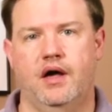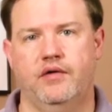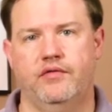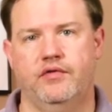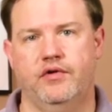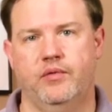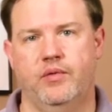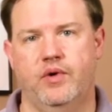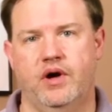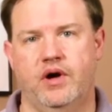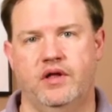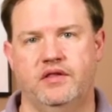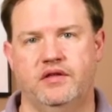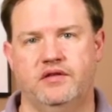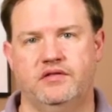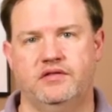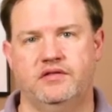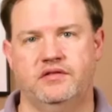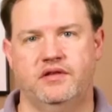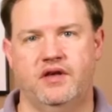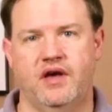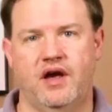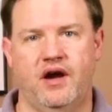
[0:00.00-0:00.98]
everyone. This
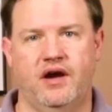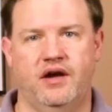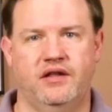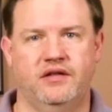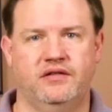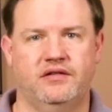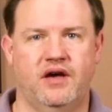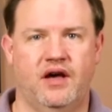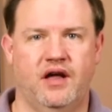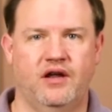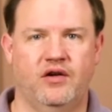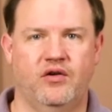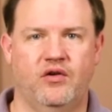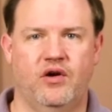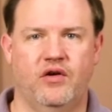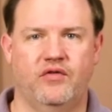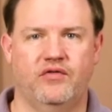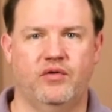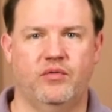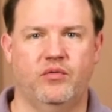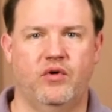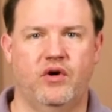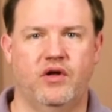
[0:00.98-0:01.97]
is Gary D. Tonnencourt
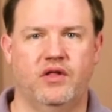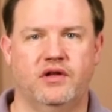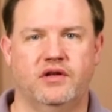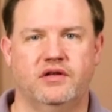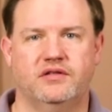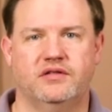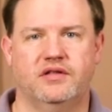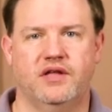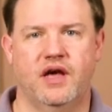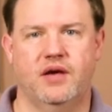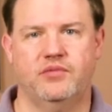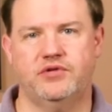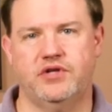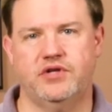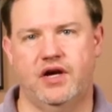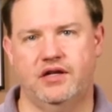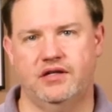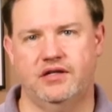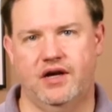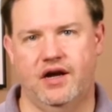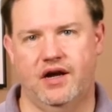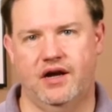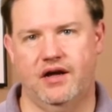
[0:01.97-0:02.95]
from
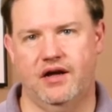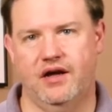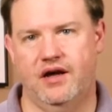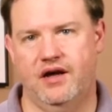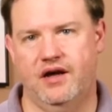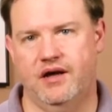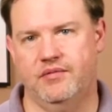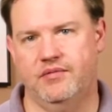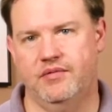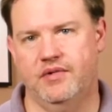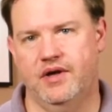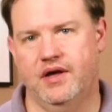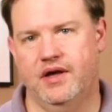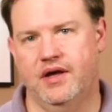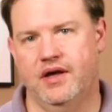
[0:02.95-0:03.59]
MoreThanASnapshot.com.